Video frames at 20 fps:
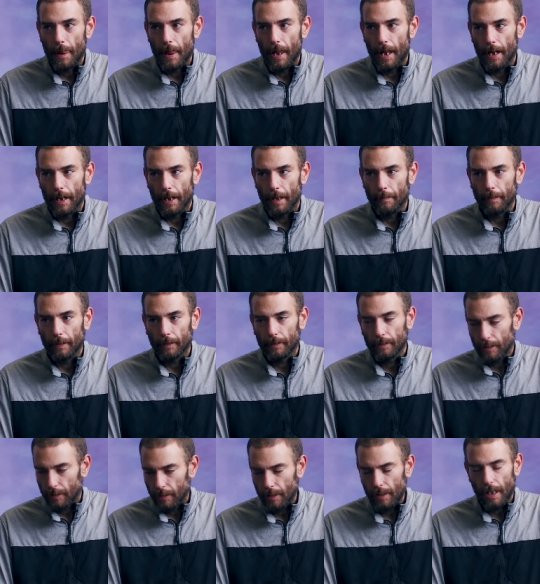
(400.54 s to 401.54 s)
And I'm
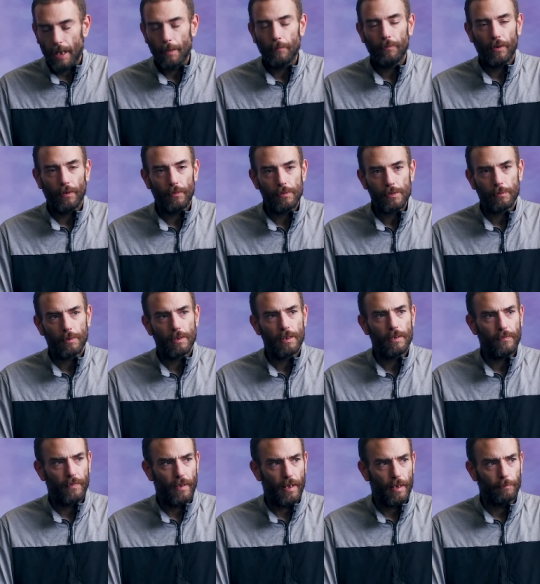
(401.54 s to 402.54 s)
like, I've always wanted
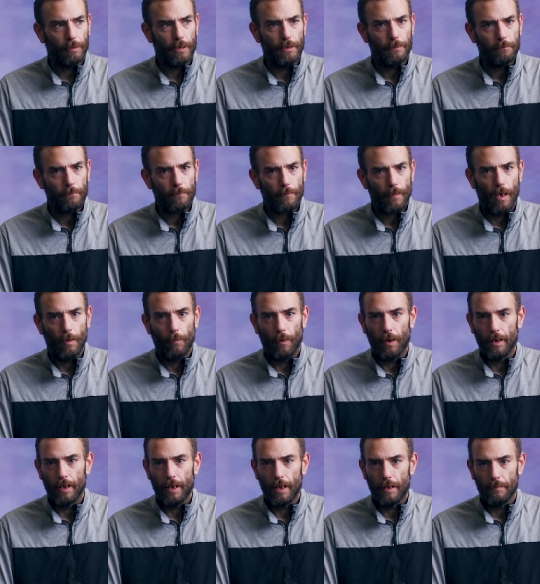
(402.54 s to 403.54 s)
a family. I
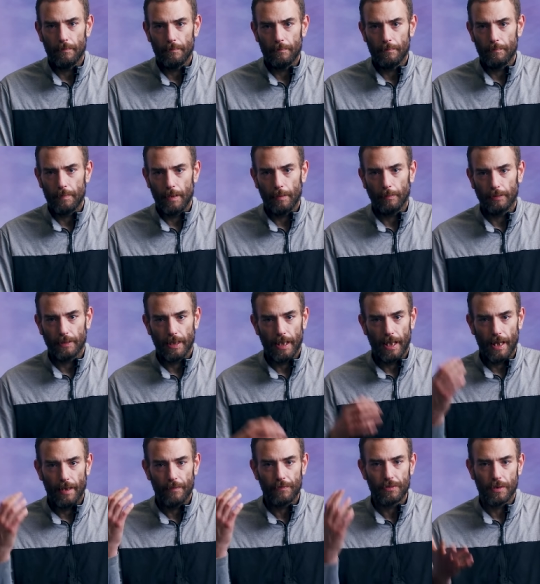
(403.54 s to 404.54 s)
want to be able to
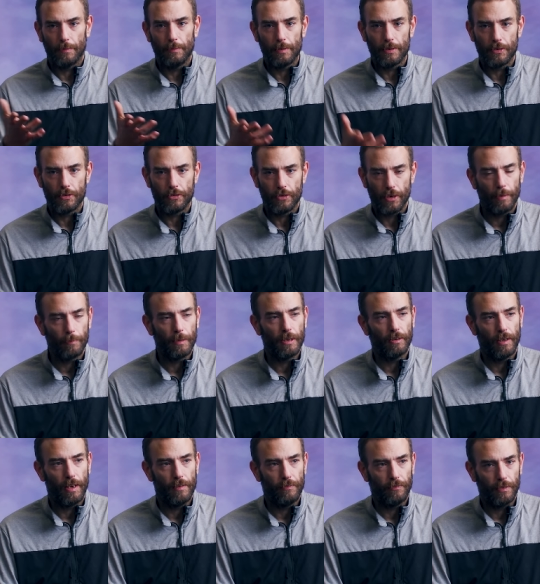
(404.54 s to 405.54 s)
have someone to share my
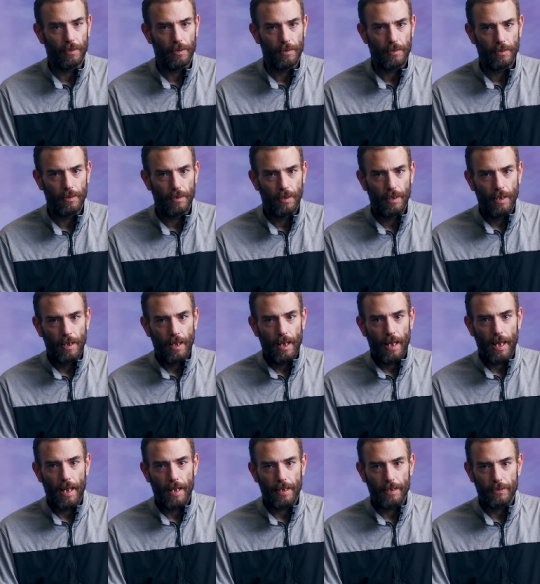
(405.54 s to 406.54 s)
life with
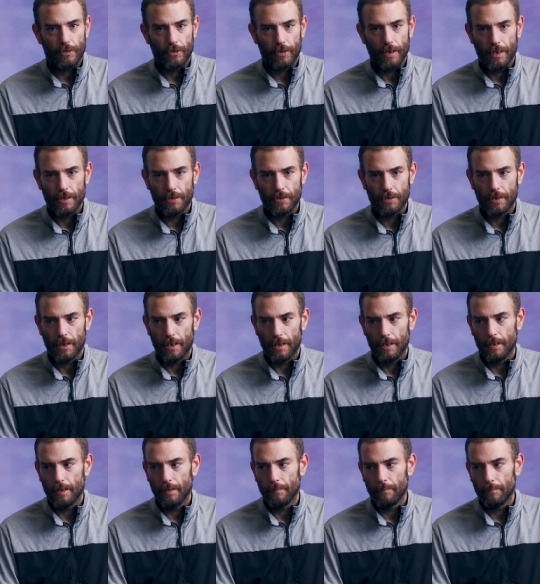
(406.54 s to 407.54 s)
and the chance
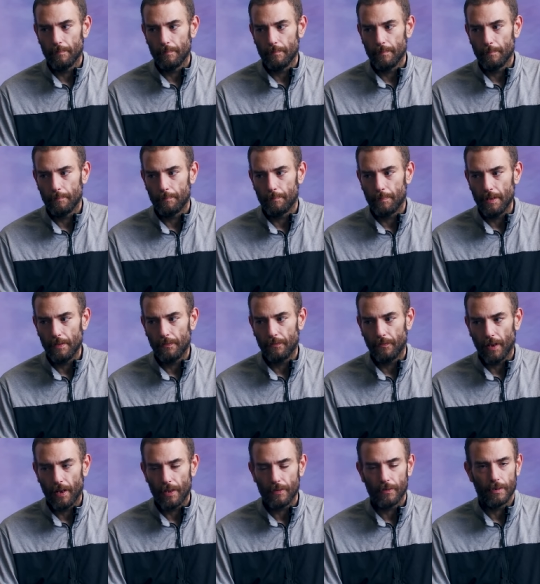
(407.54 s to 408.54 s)
to be a
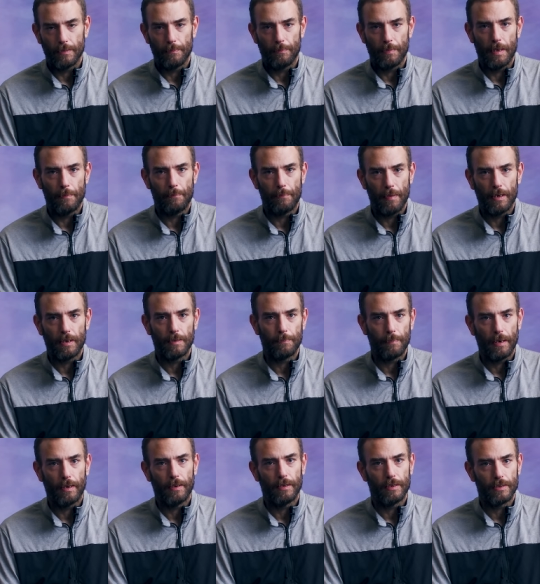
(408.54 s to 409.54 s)
father and be a better
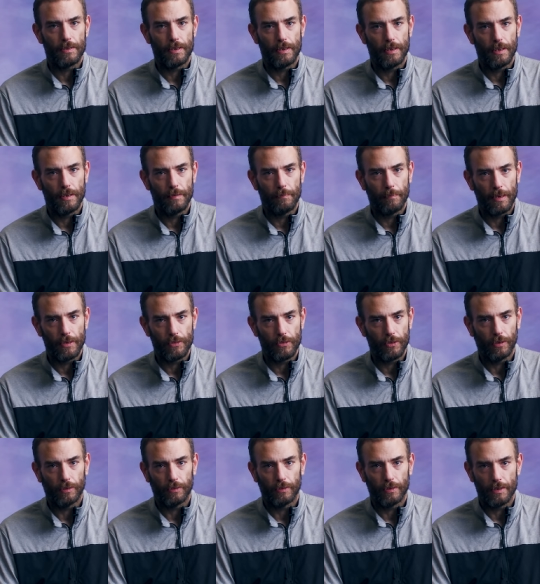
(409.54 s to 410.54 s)
parent to my
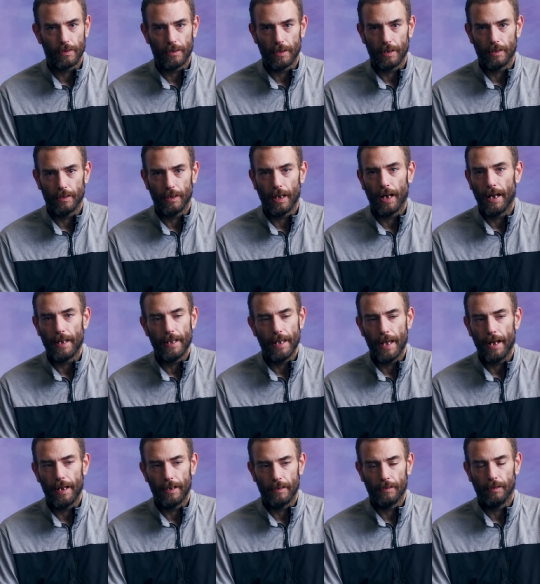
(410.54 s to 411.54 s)
children than I
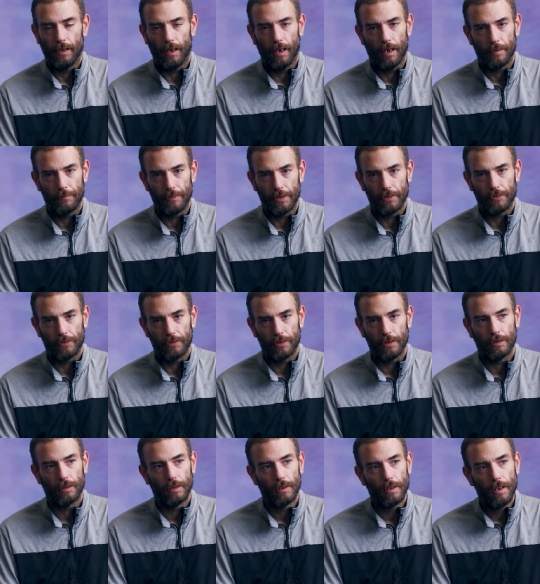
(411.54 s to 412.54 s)
had, obviously.